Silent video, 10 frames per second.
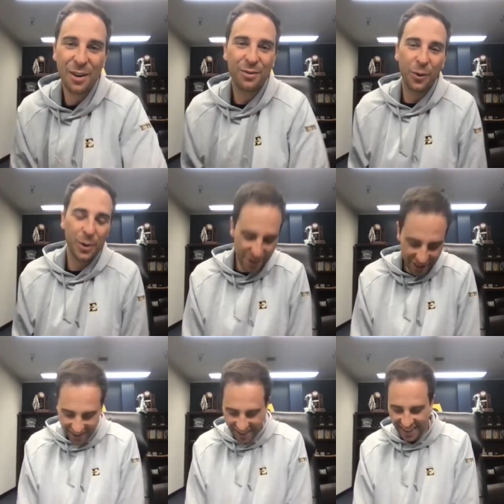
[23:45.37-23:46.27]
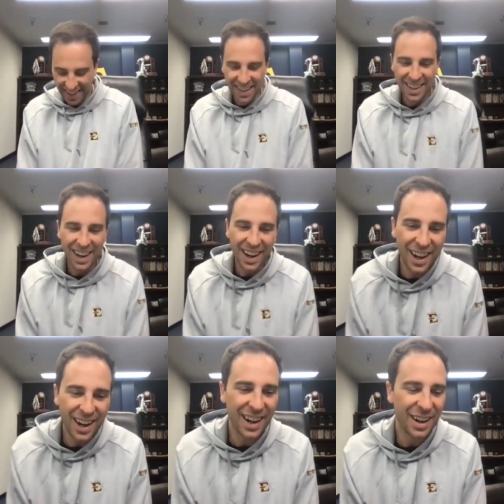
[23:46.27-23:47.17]
unfortunately.
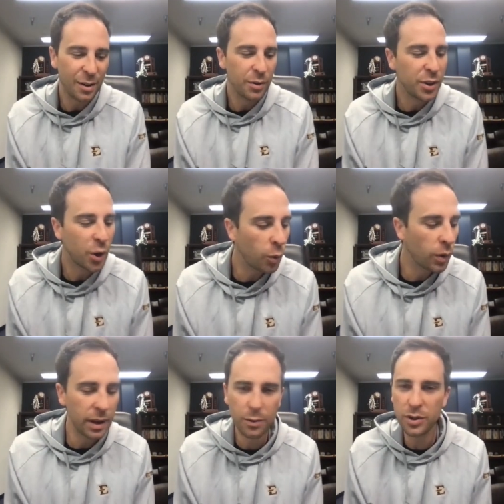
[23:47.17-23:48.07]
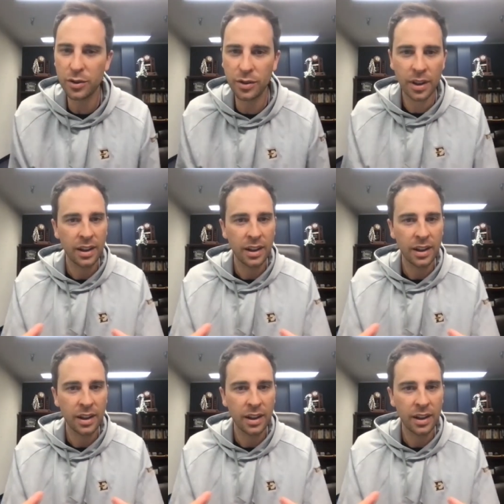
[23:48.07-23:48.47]
Uh, you know, we, it was